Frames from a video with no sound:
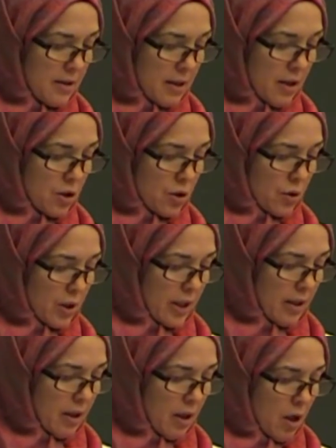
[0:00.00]

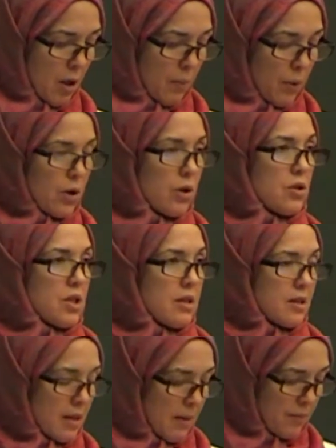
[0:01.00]
century
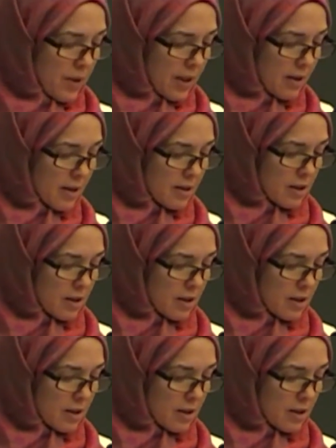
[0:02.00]
produced something that